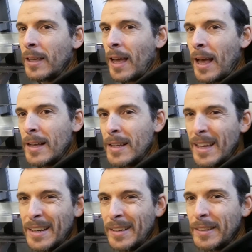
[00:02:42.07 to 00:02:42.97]

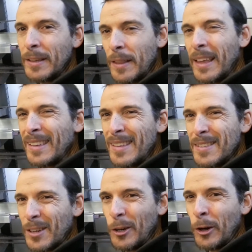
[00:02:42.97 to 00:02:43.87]
And these
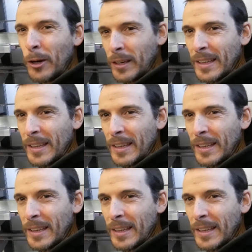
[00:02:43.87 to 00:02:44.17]
could hook